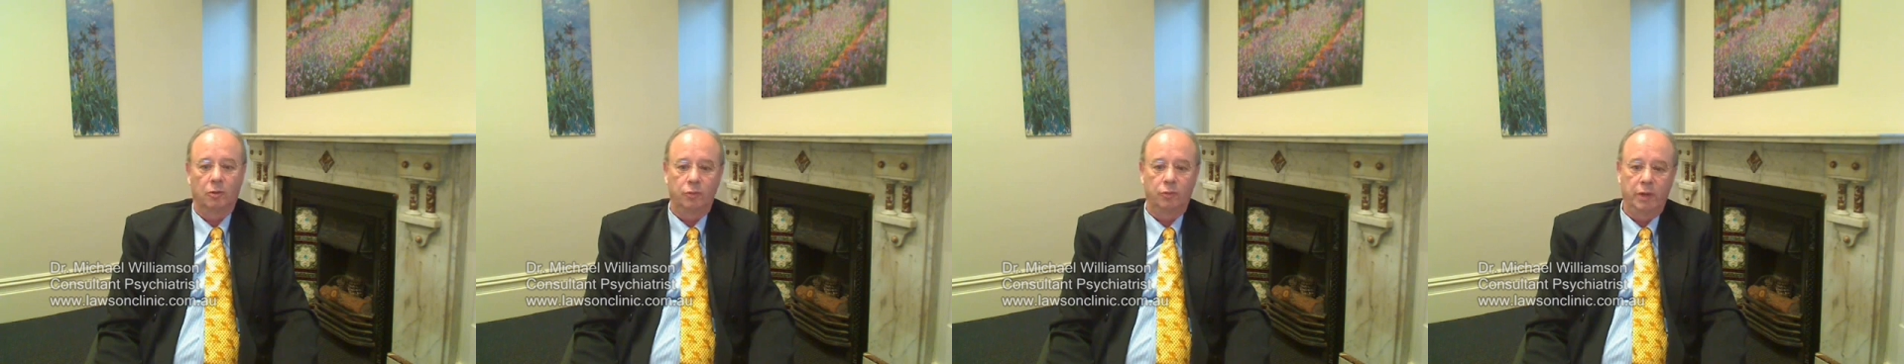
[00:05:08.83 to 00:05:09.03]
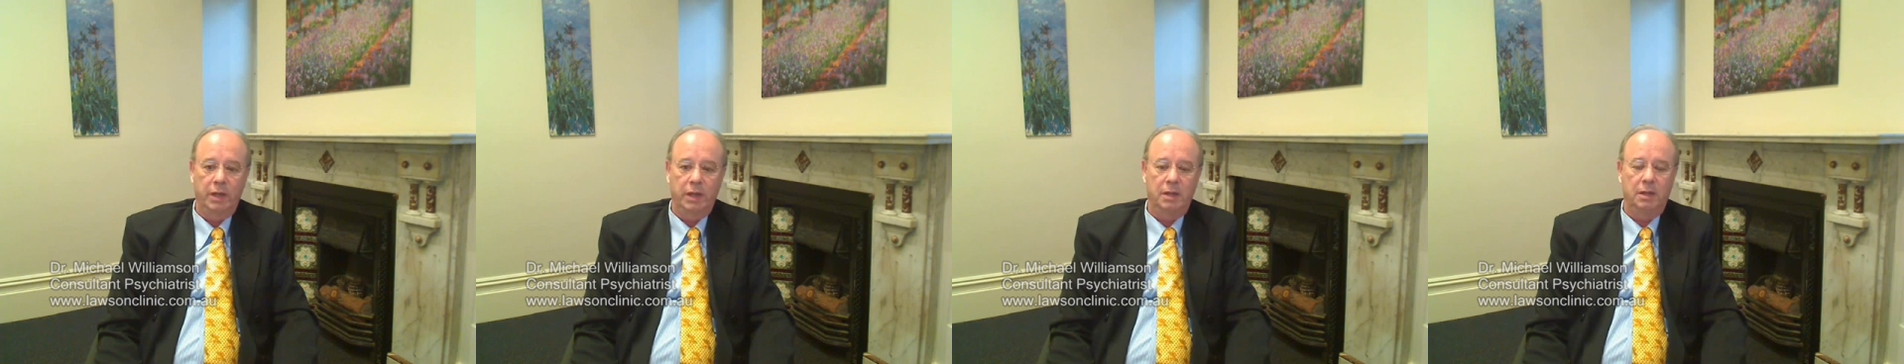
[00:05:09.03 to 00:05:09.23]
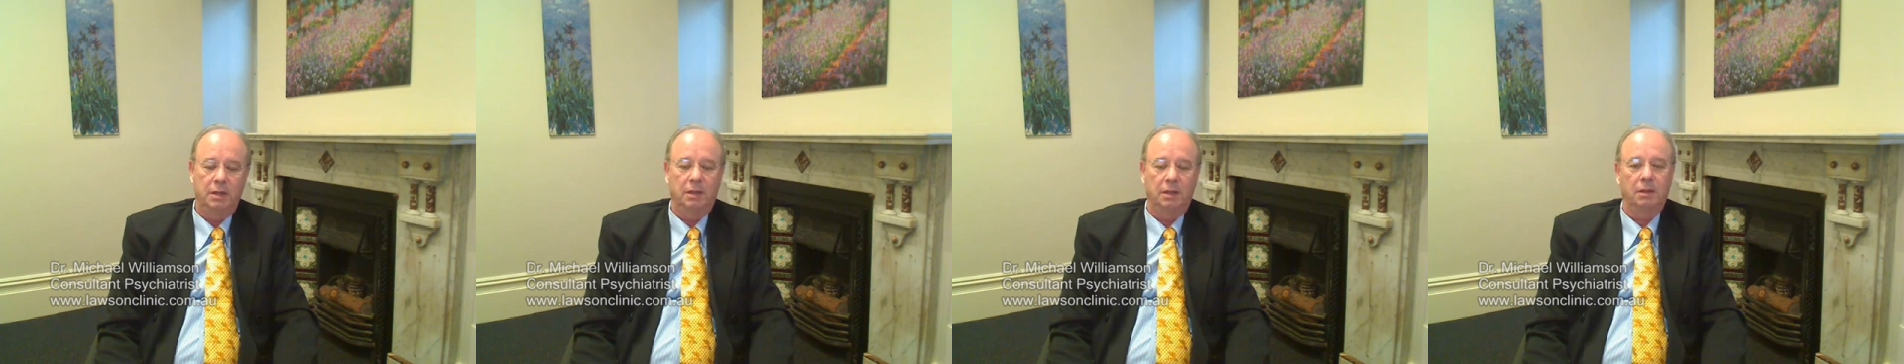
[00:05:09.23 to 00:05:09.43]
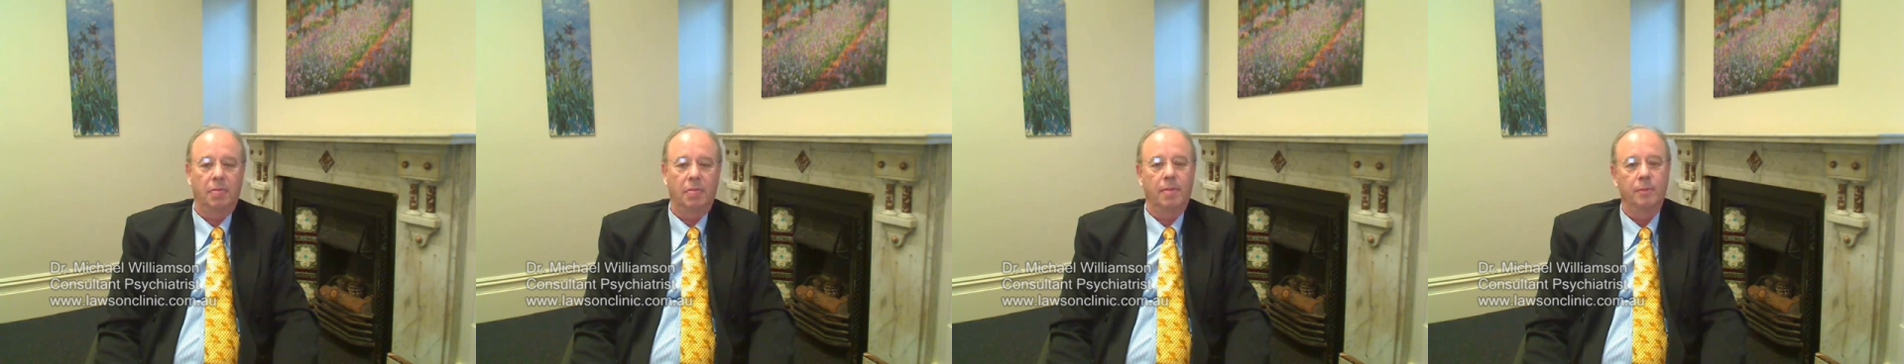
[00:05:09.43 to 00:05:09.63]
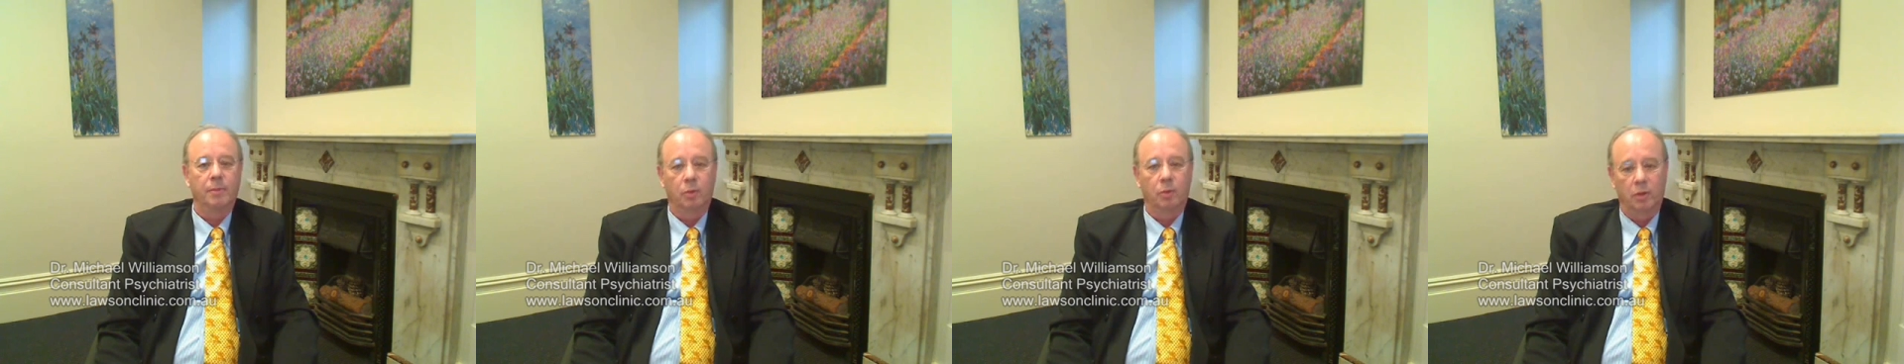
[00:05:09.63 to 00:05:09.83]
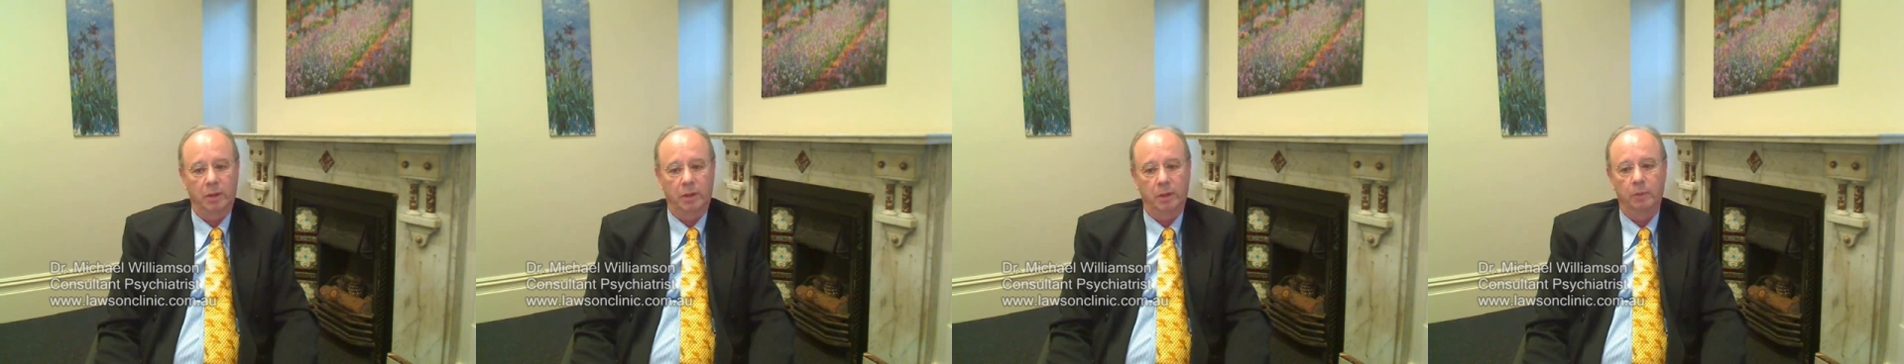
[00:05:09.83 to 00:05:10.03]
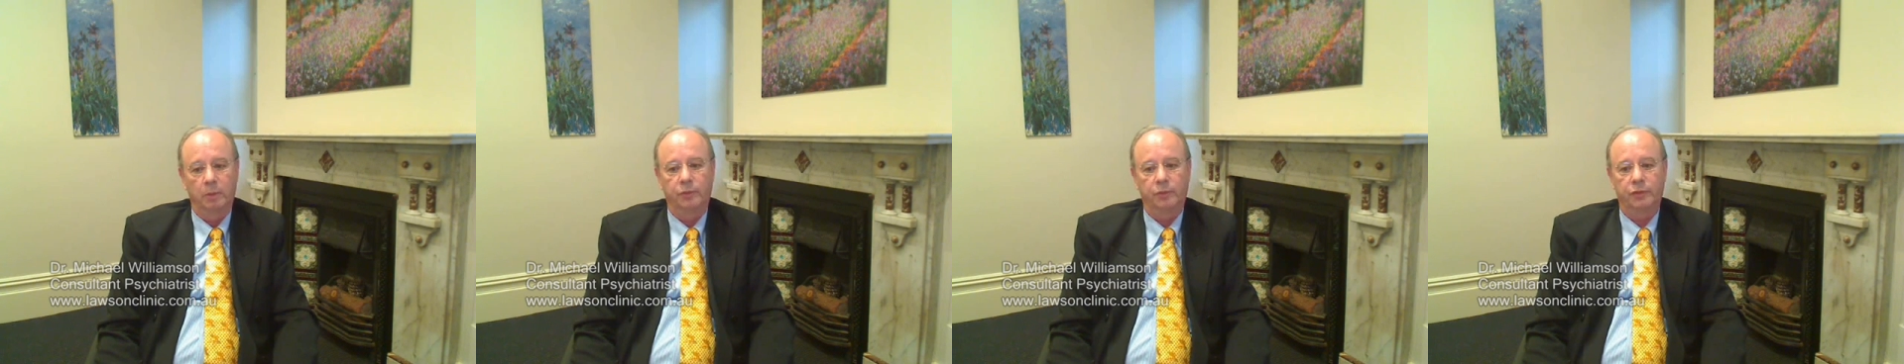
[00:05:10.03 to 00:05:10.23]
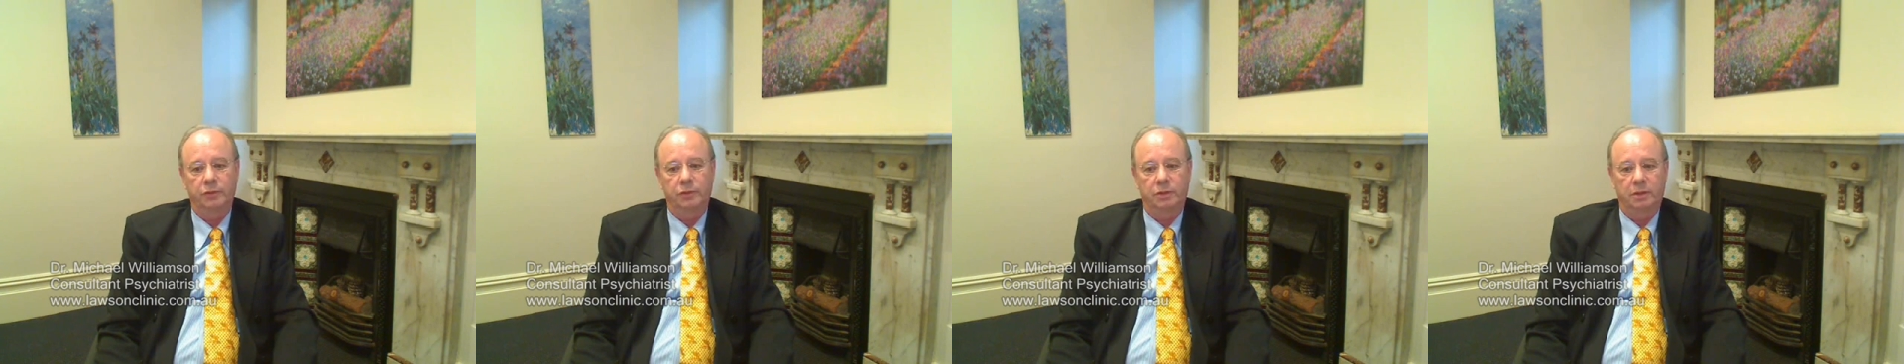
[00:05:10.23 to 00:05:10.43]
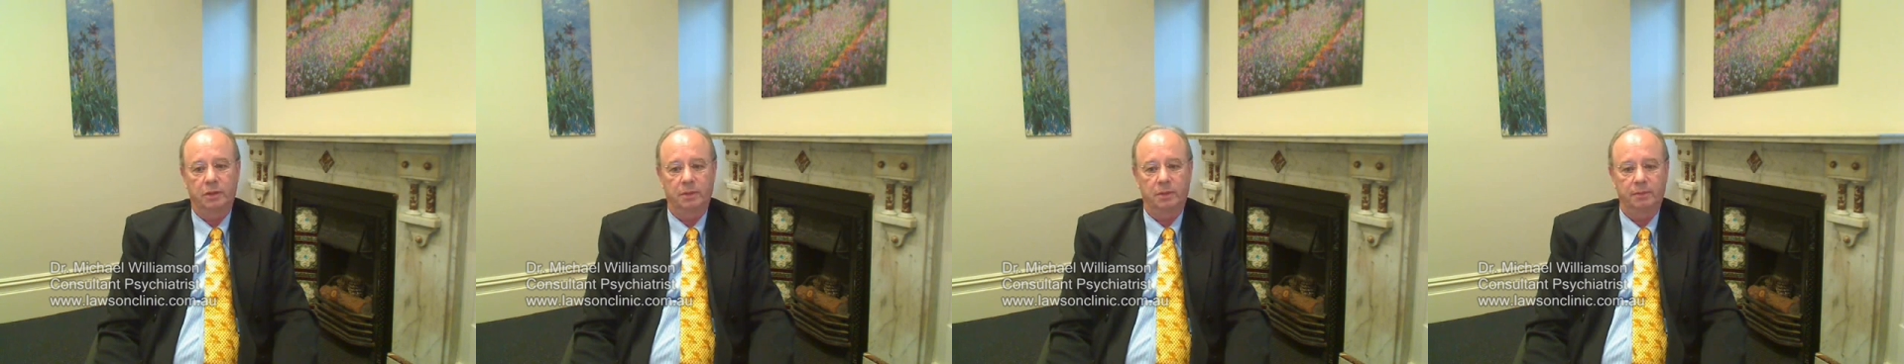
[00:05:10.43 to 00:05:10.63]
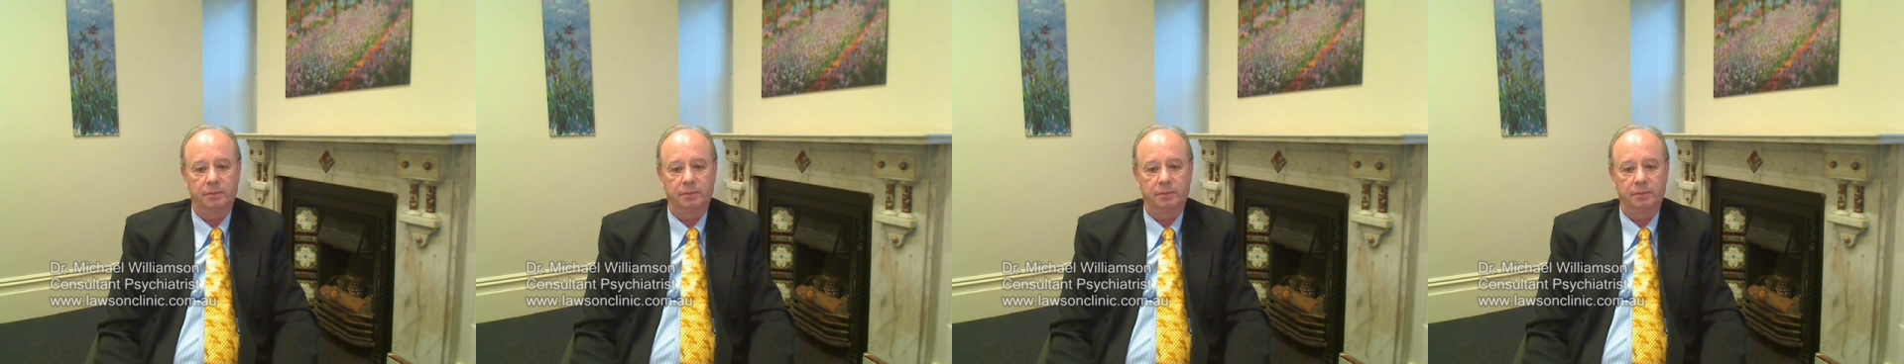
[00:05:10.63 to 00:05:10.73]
reading more helpful to them.